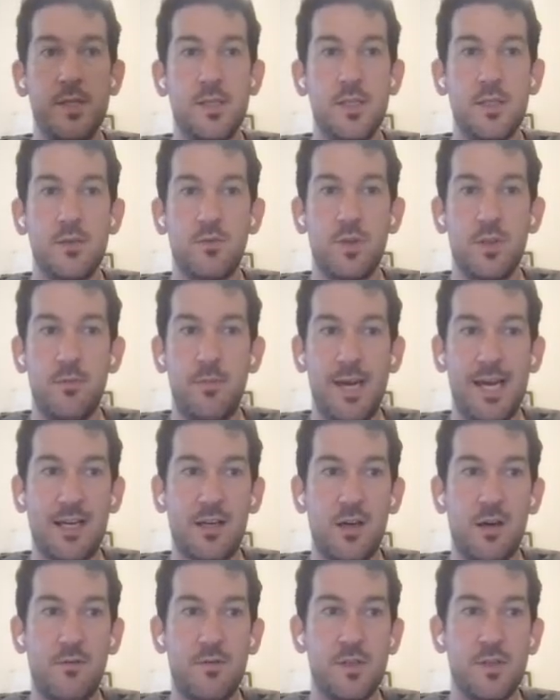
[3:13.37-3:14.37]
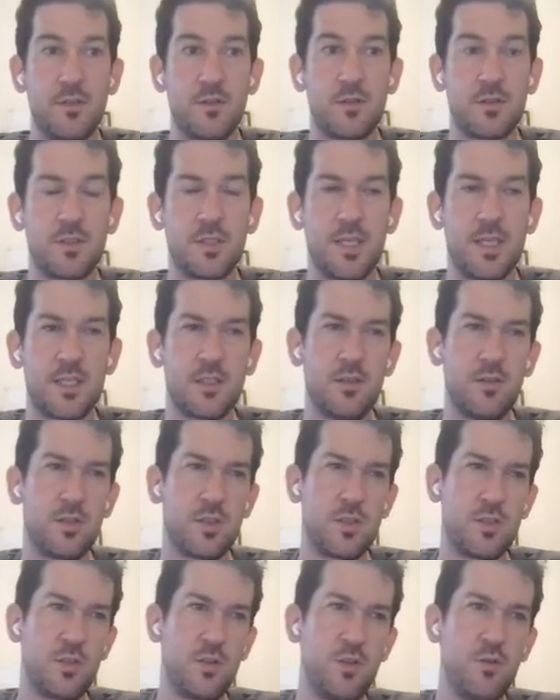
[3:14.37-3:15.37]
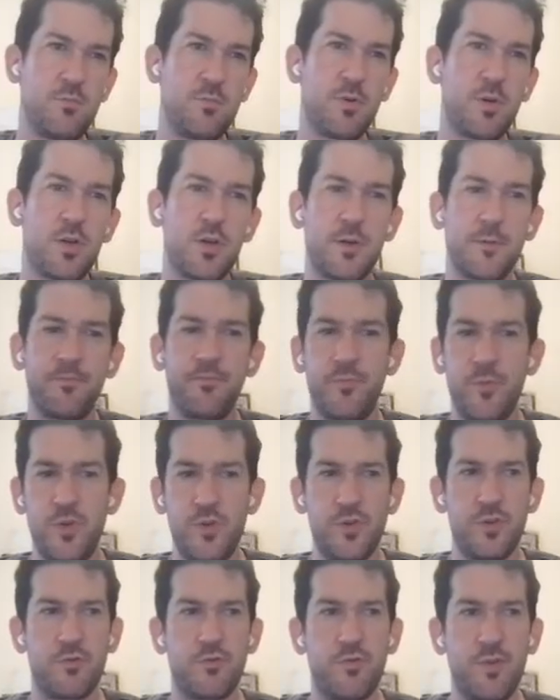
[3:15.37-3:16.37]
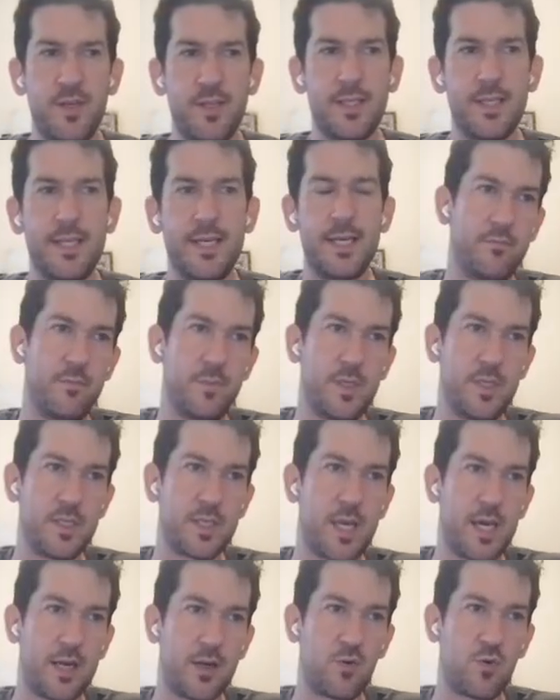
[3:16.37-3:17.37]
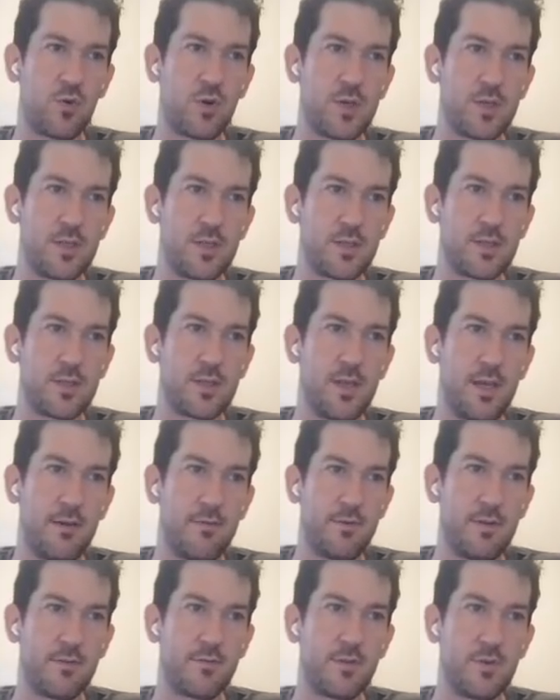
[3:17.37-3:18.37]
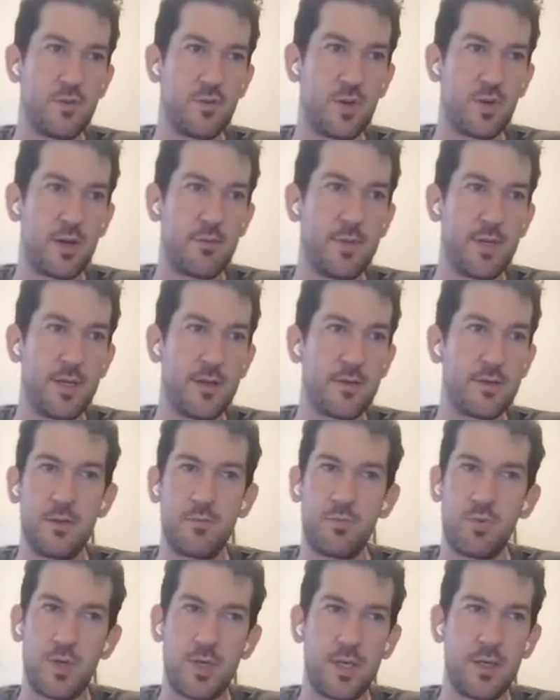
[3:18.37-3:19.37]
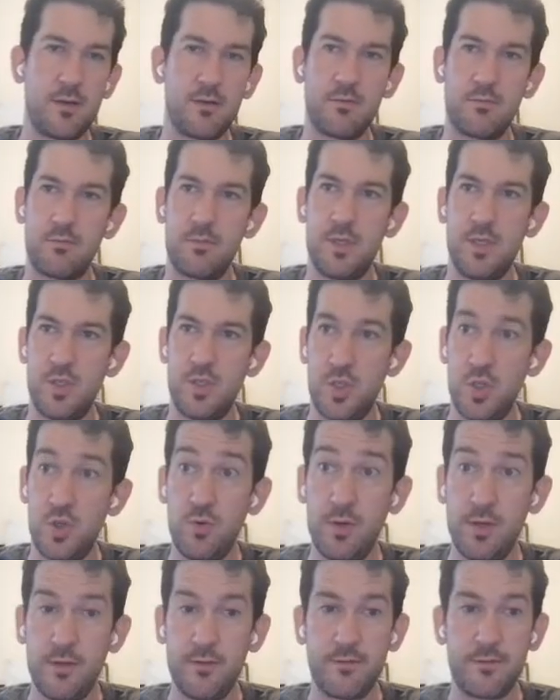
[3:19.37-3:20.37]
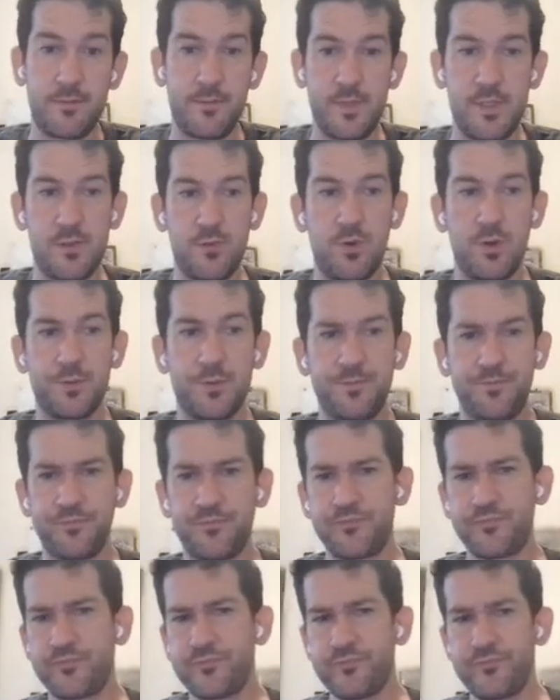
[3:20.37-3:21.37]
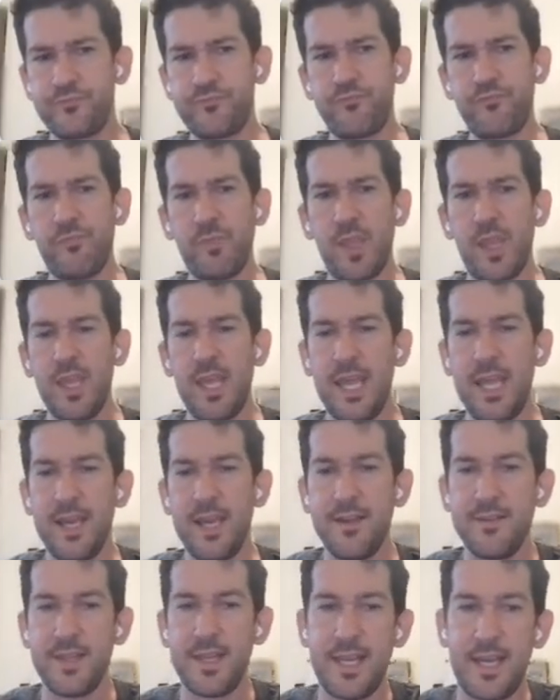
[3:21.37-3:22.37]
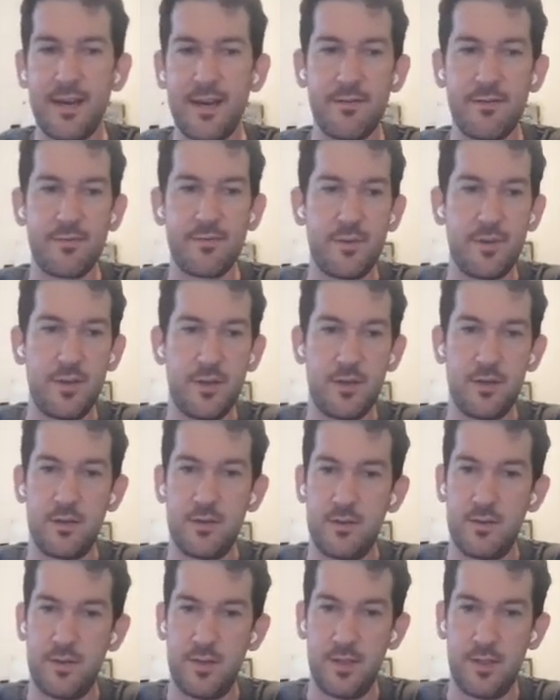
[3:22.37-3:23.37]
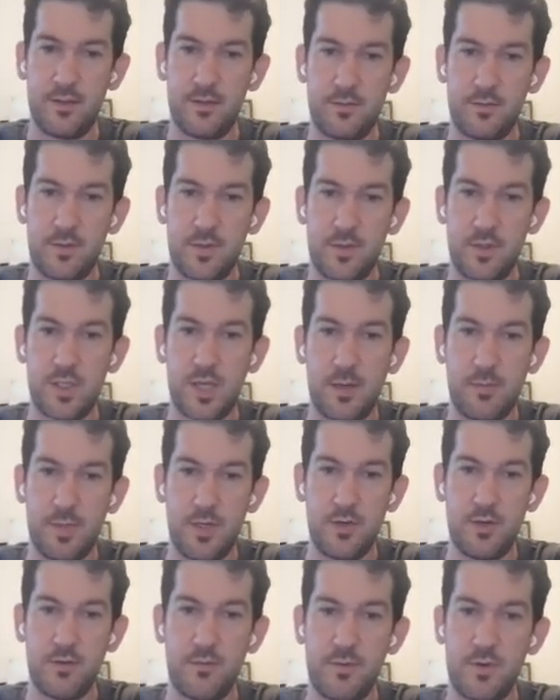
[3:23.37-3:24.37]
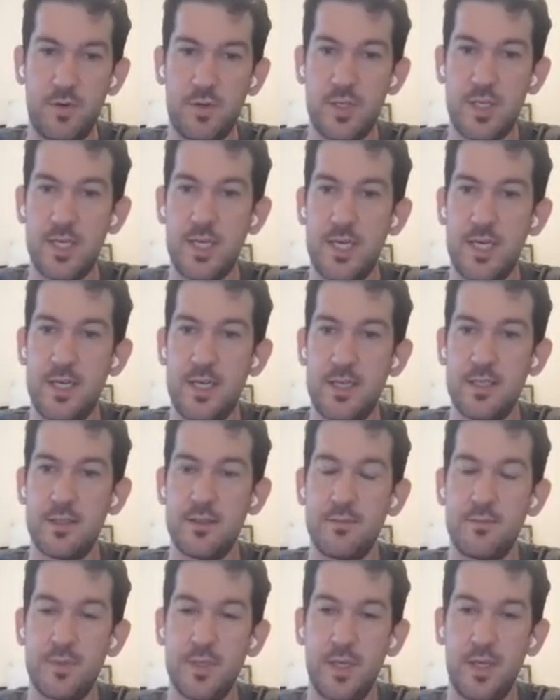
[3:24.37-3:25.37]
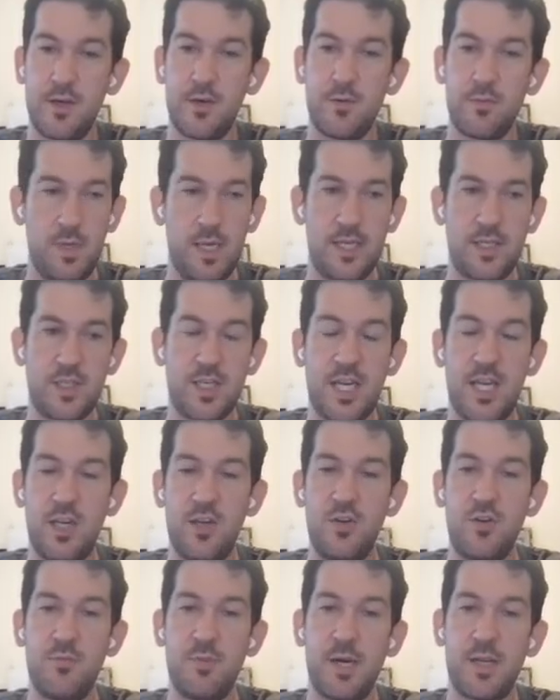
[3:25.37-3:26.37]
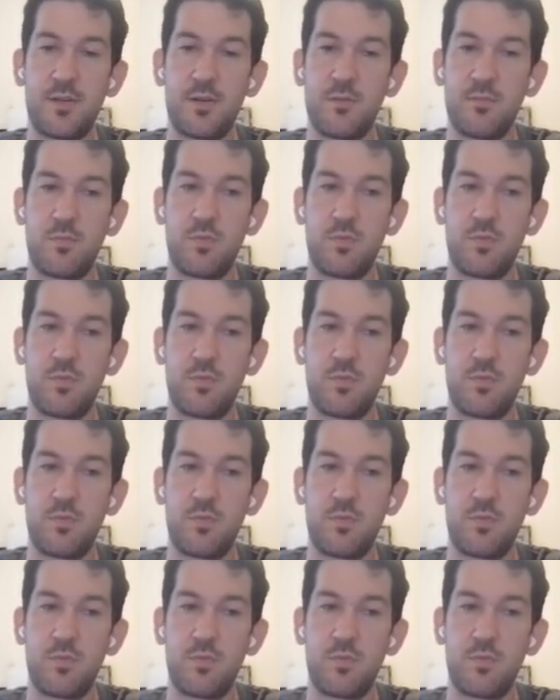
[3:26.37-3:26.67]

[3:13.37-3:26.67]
and you're looking to move to WordPress, which you got in grandfathered in like me, that'd be cool. But it is a recurring, subscription now, just like all the other web-based solutions. So,